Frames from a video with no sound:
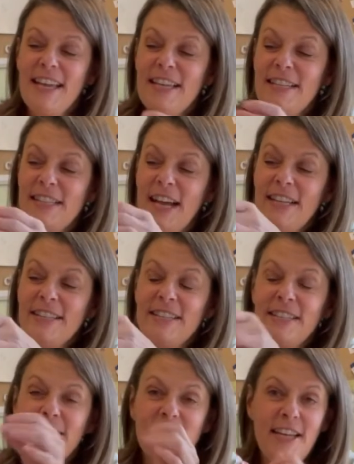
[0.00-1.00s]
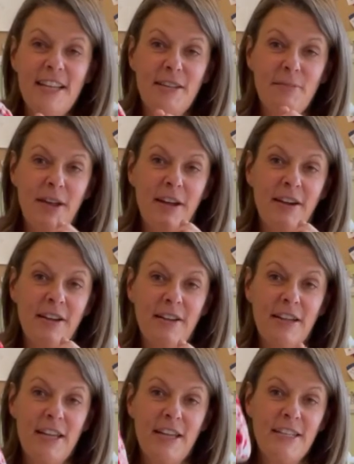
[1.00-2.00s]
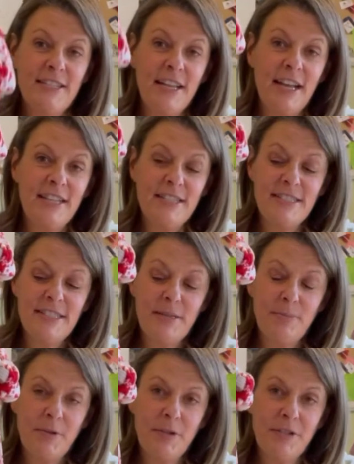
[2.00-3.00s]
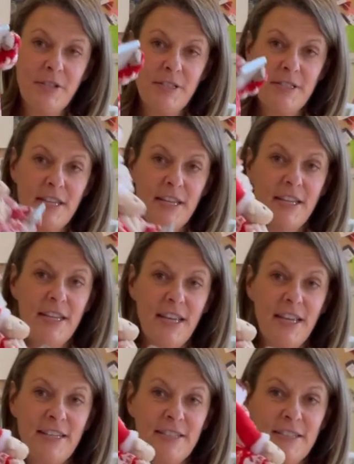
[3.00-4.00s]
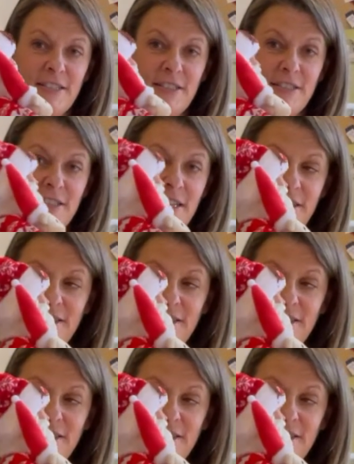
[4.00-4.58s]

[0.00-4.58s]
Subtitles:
He's got his little teddy bear. He's got his slippers and his little